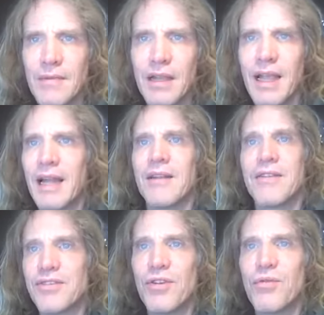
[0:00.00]
Again,
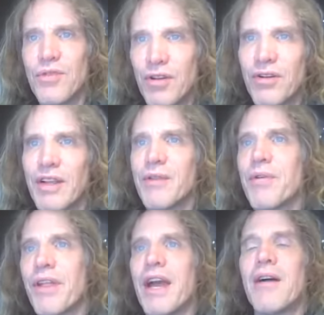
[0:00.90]
there's no learning
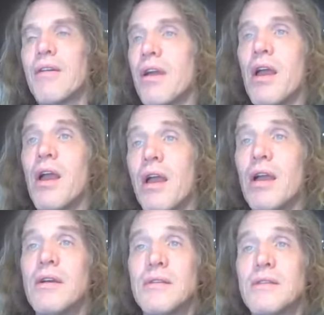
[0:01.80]
without
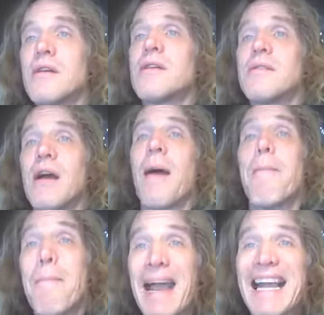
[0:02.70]
a
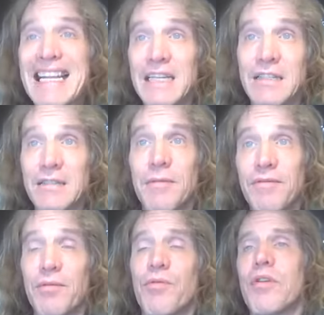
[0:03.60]
mechanism
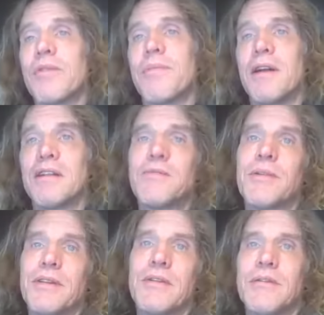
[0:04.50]
of reward and
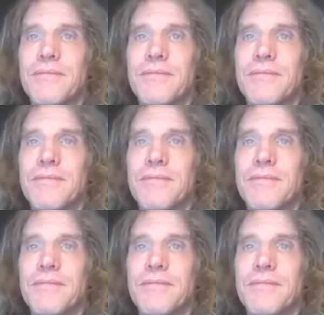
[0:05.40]
punishment.